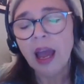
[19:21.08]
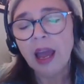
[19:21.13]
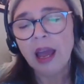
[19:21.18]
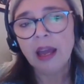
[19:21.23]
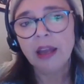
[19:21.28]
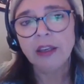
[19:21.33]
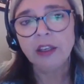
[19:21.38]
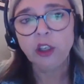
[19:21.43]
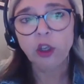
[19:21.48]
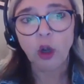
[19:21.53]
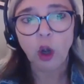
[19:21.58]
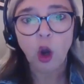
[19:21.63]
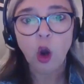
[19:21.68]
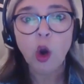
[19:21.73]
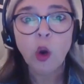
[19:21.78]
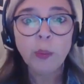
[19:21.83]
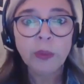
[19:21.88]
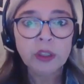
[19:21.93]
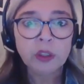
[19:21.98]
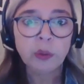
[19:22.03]
and your
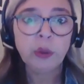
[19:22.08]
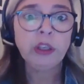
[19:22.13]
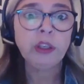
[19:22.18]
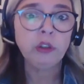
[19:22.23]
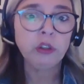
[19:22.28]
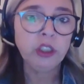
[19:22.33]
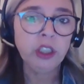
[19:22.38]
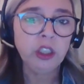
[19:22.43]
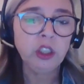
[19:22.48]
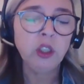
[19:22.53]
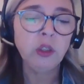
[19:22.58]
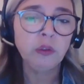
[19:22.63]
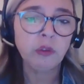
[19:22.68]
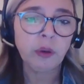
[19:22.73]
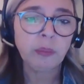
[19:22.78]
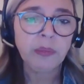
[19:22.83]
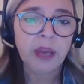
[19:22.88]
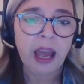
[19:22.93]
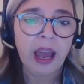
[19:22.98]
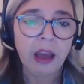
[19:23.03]
home is where you're teaching
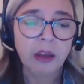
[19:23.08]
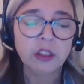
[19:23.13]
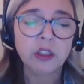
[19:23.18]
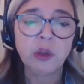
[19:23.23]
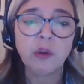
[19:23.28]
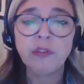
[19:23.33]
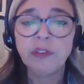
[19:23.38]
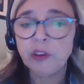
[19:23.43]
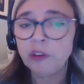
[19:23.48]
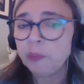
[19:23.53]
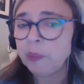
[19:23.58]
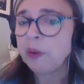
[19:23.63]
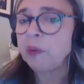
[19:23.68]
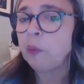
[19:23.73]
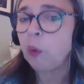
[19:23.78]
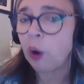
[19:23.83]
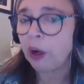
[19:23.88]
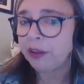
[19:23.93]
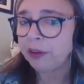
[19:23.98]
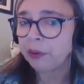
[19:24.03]
from now. So if you've
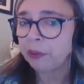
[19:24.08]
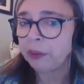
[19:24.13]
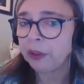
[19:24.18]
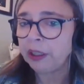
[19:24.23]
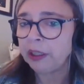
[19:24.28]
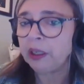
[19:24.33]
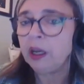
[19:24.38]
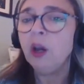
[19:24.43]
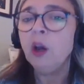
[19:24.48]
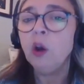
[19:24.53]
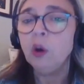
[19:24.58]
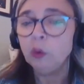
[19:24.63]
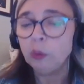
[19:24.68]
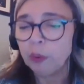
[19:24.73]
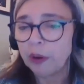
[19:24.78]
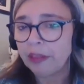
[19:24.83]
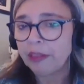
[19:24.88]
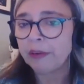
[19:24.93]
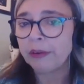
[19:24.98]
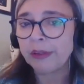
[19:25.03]
been wondering
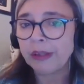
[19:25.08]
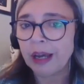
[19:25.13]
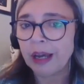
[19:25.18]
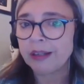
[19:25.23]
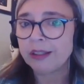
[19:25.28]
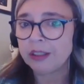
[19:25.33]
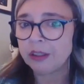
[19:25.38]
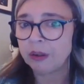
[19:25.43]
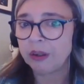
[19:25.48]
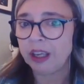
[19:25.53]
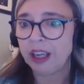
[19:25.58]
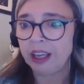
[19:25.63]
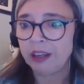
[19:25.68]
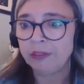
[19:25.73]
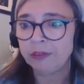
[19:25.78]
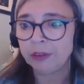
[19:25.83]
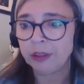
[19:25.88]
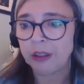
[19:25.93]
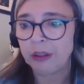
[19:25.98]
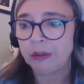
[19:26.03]
whether or not it's okay
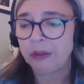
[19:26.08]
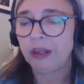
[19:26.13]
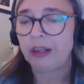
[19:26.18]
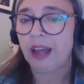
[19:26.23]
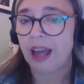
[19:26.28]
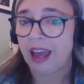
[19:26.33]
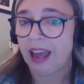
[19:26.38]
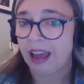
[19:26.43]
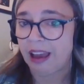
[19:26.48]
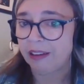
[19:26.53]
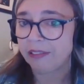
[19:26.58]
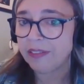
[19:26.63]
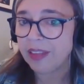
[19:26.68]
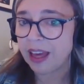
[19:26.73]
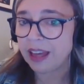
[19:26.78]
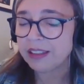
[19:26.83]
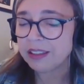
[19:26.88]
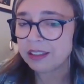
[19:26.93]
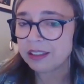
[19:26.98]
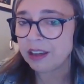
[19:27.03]
for you to have
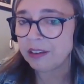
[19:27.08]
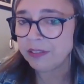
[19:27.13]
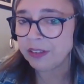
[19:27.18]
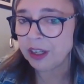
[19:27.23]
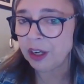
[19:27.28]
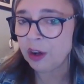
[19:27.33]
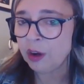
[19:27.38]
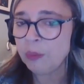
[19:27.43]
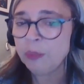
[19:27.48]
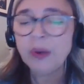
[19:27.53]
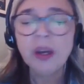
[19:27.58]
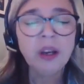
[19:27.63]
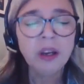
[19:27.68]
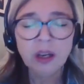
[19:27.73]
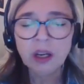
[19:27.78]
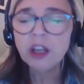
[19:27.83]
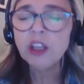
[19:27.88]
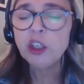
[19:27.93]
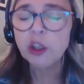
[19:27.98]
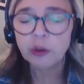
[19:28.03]
that stuff at home,
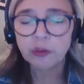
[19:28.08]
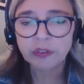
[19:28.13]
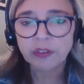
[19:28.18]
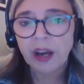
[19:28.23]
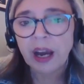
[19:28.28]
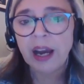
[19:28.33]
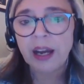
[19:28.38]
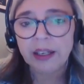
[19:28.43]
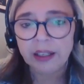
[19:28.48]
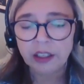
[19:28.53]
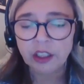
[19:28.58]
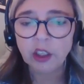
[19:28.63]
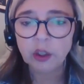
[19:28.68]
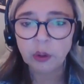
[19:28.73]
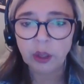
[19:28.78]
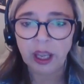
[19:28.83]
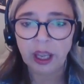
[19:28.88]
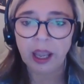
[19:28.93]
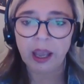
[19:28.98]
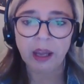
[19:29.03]
you're fine.
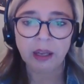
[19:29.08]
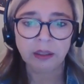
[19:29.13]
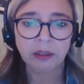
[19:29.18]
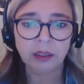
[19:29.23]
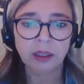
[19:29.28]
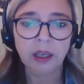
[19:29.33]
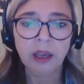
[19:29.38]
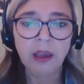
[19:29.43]
You can.